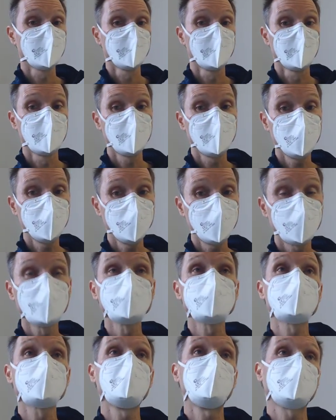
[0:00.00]
the forms
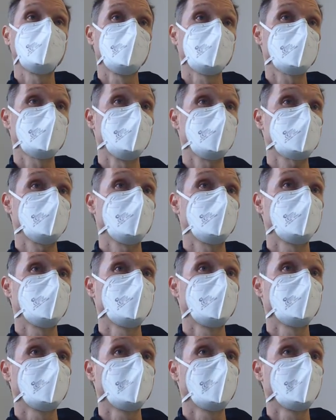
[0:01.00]
module is missing.
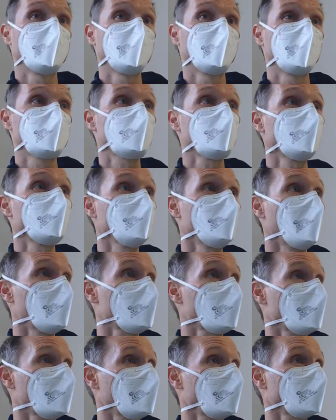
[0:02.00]
So remember
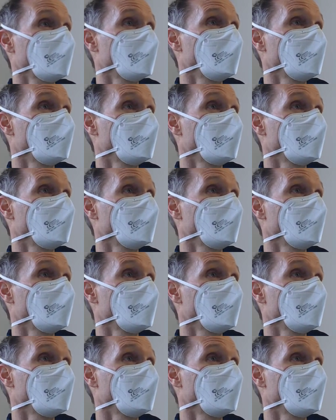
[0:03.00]
that.